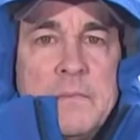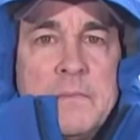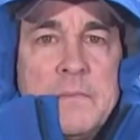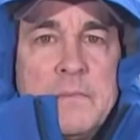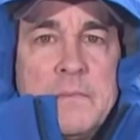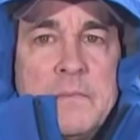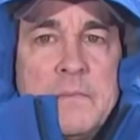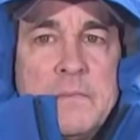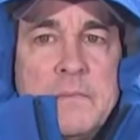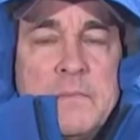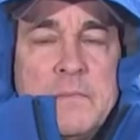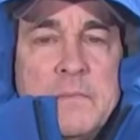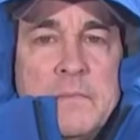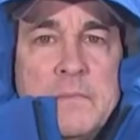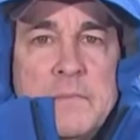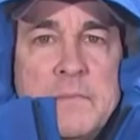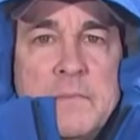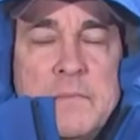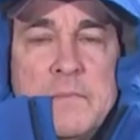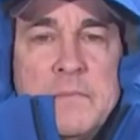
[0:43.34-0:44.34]

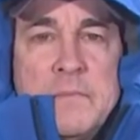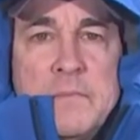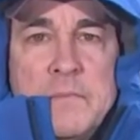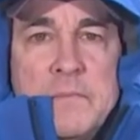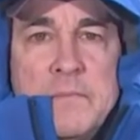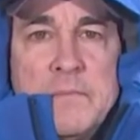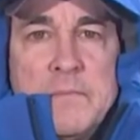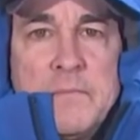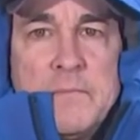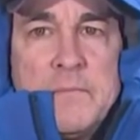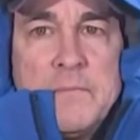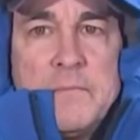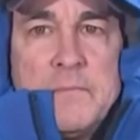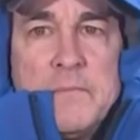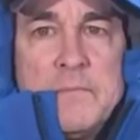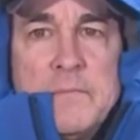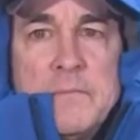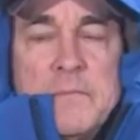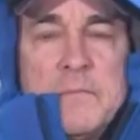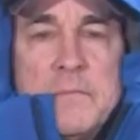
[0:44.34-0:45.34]

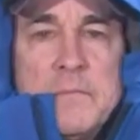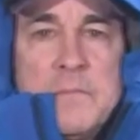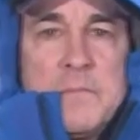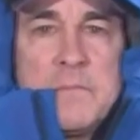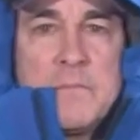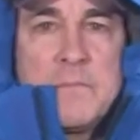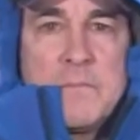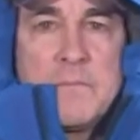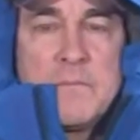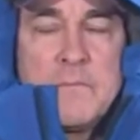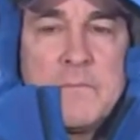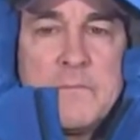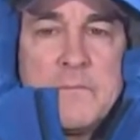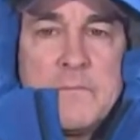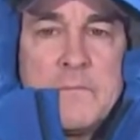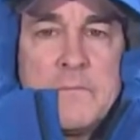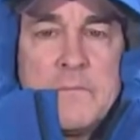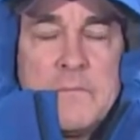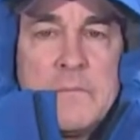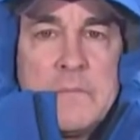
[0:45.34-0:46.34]

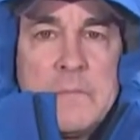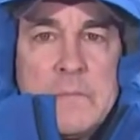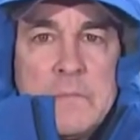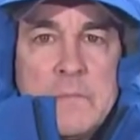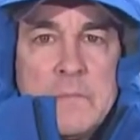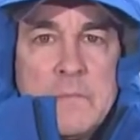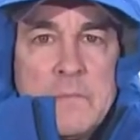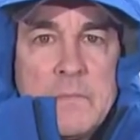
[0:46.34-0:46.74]
(silent)